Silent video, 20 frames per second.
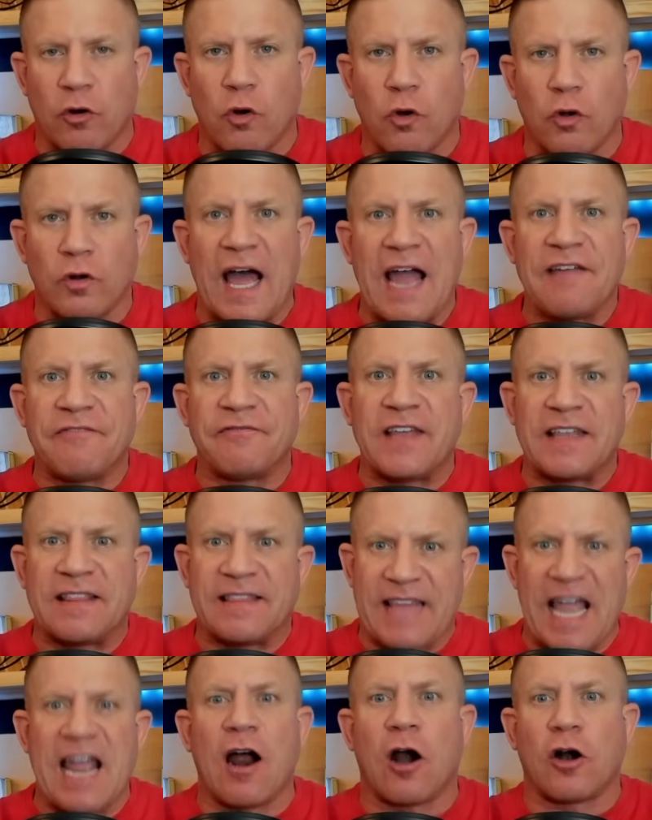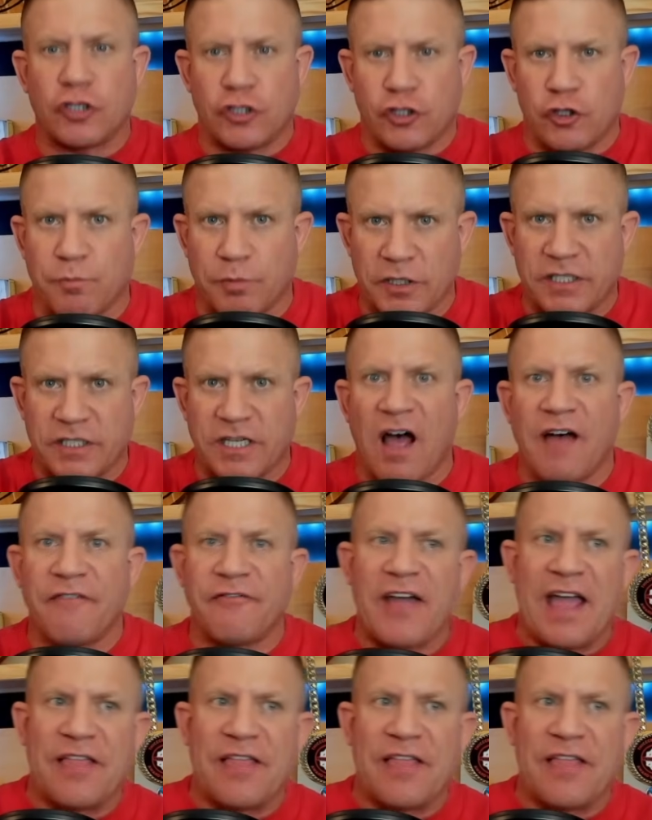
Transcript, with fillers: whole life that they are super tough,